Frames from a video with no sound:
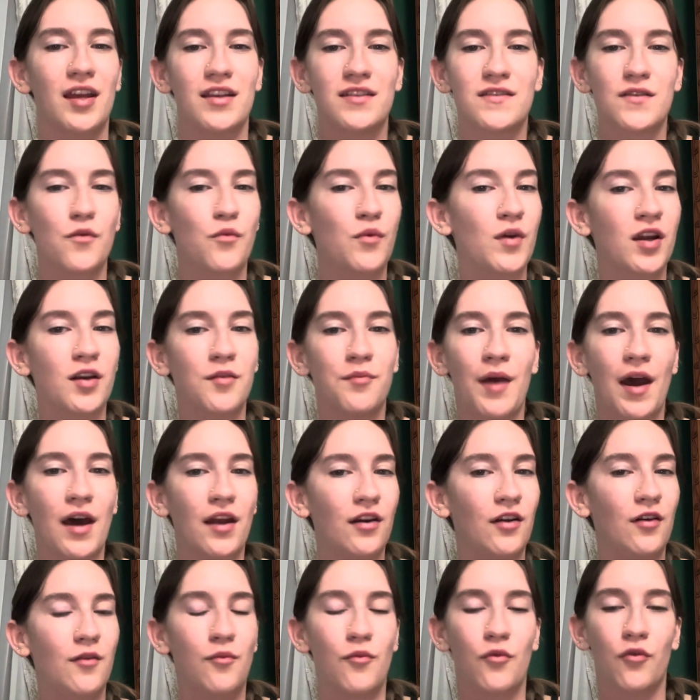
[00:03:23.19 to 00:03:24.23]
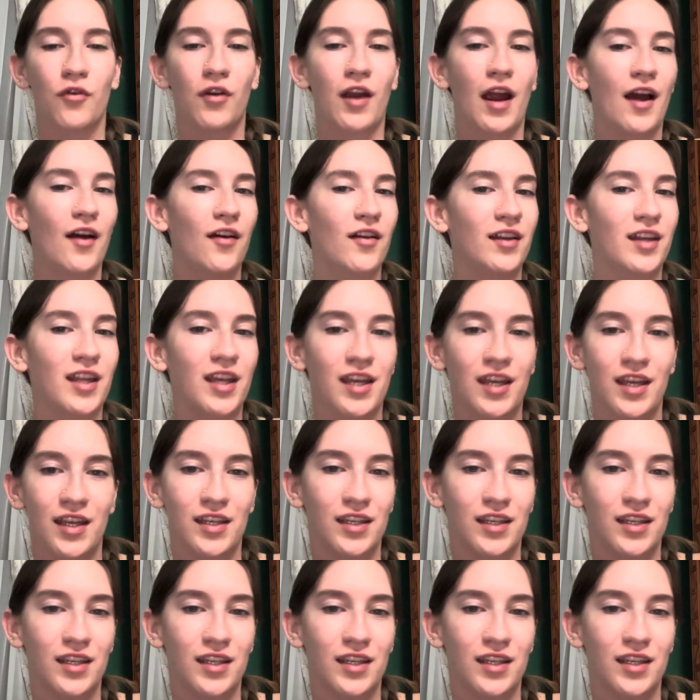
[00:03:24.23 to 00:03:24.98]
It's a weird battle of morality and